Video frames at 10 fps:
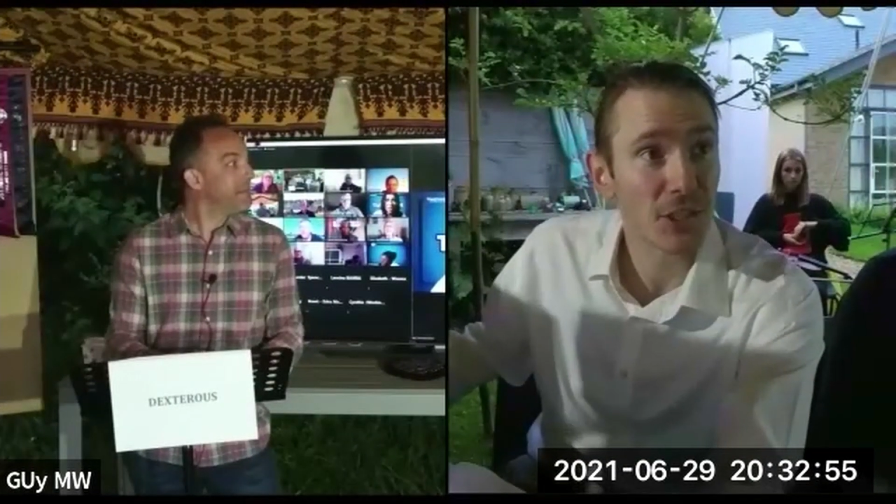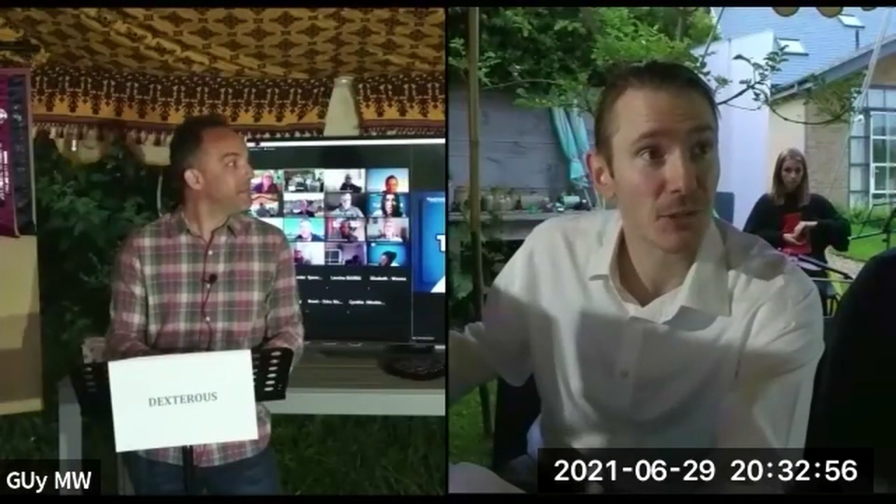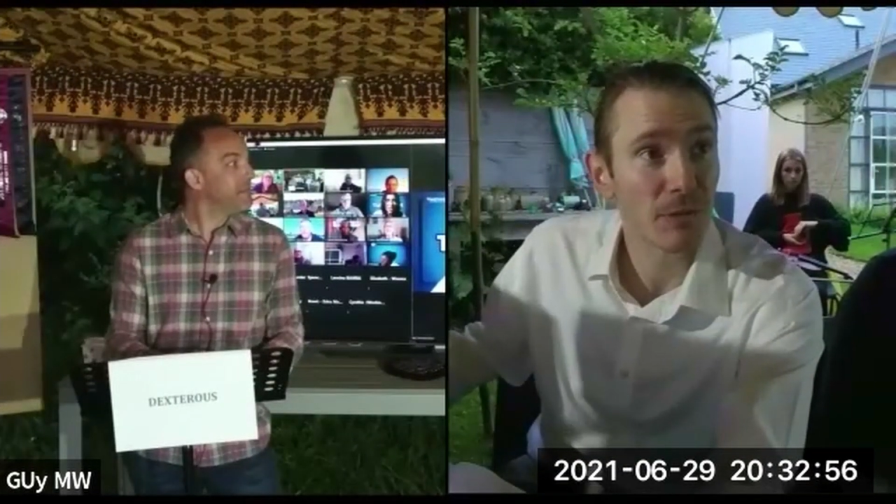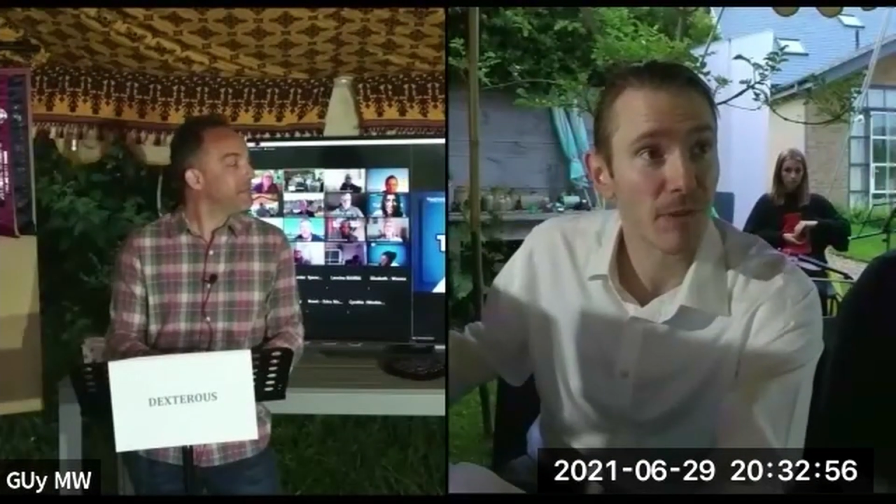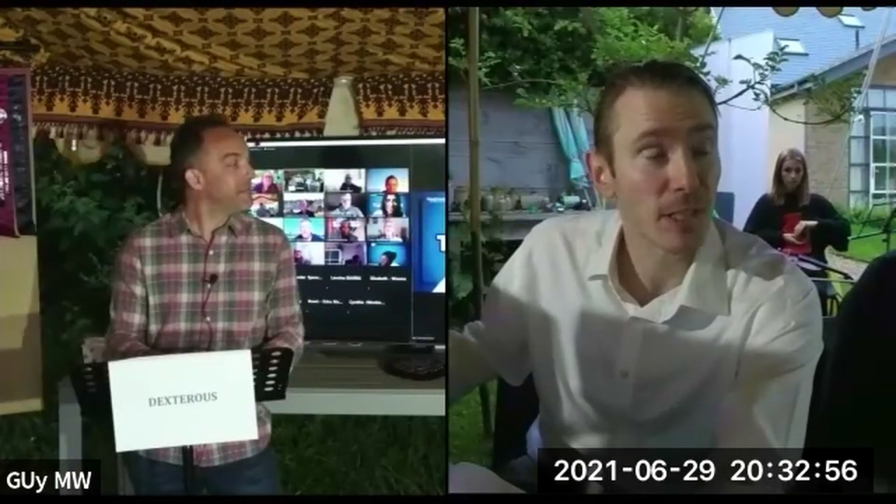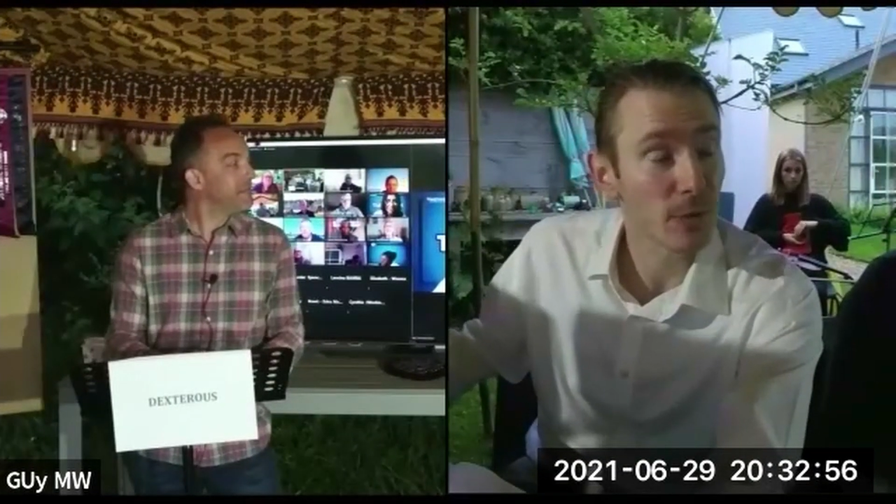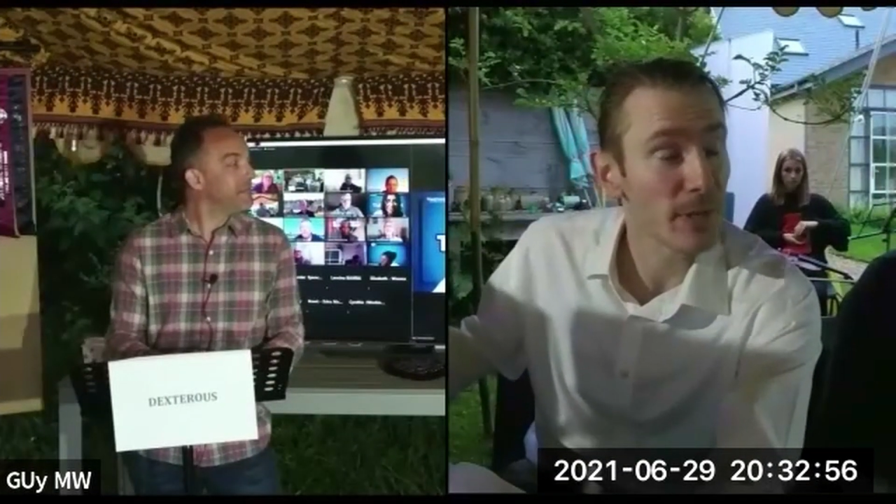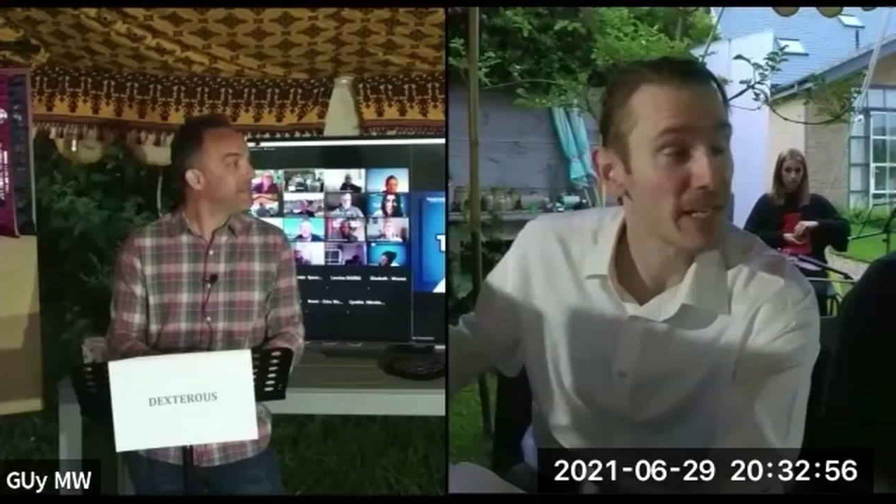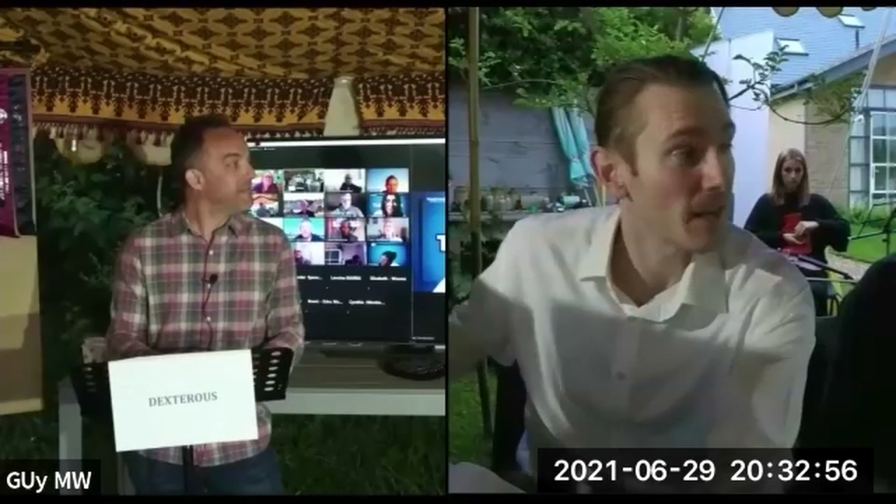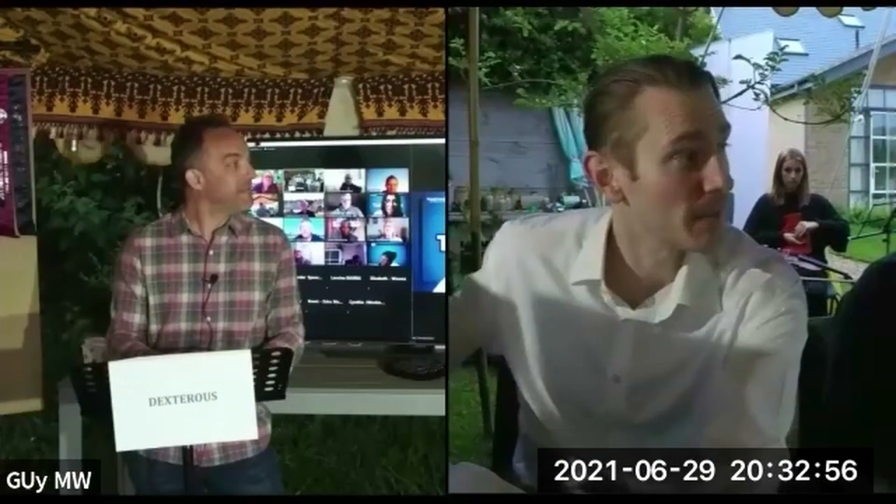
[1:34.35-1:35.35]
to invite
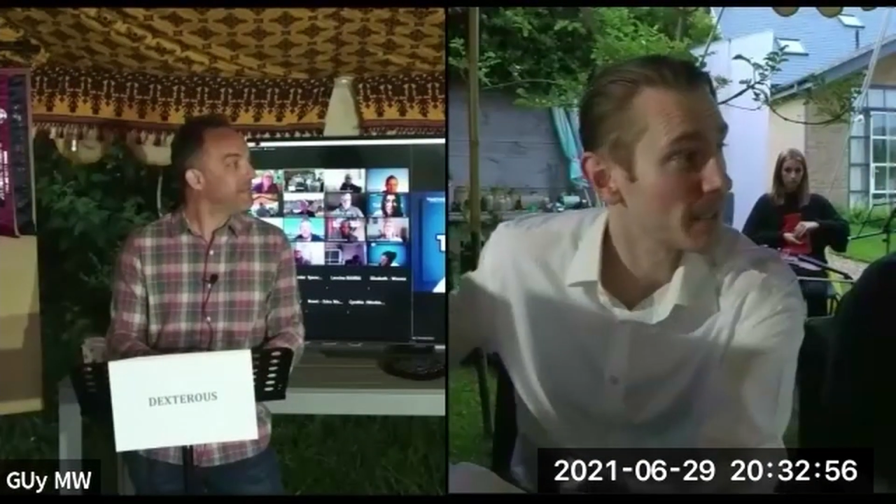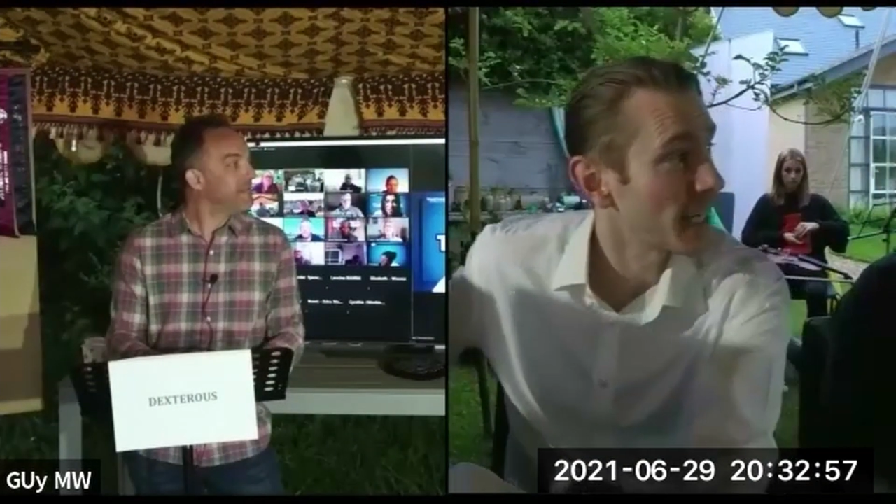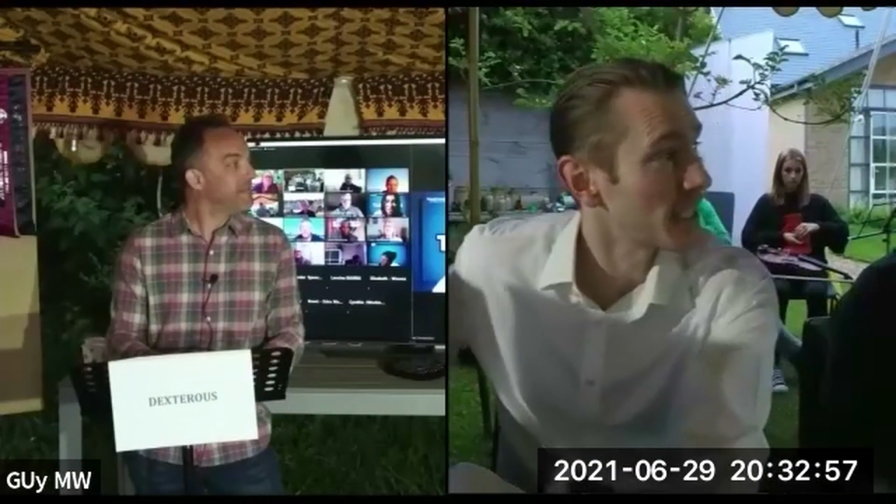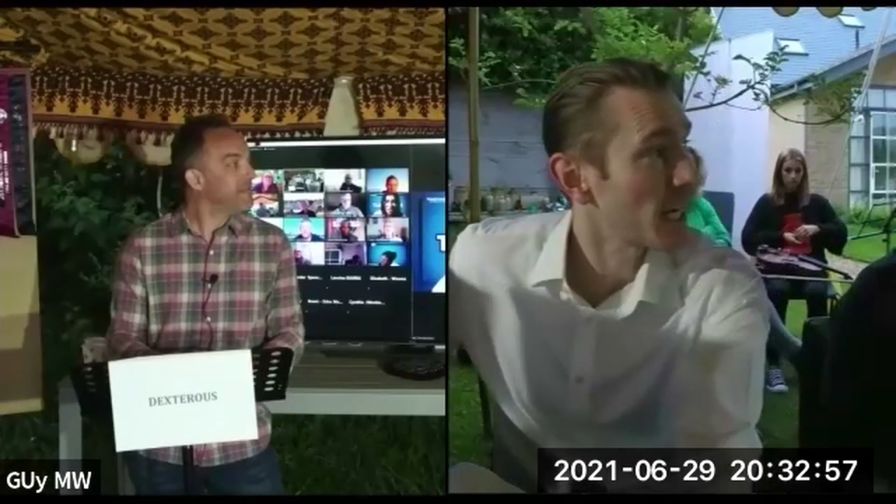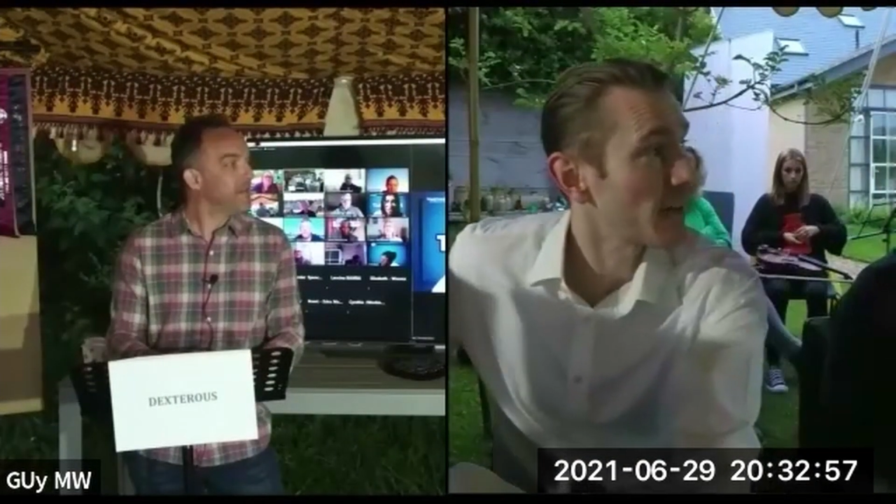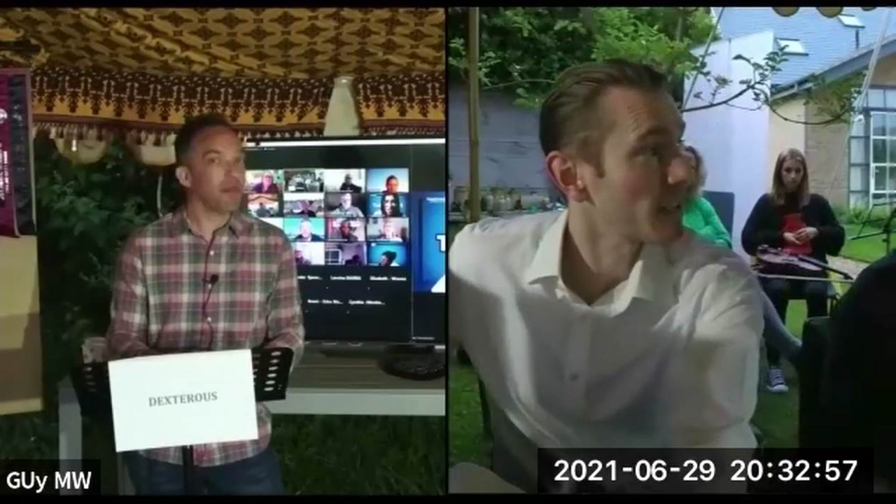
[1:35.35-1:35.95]
Louise up again to have another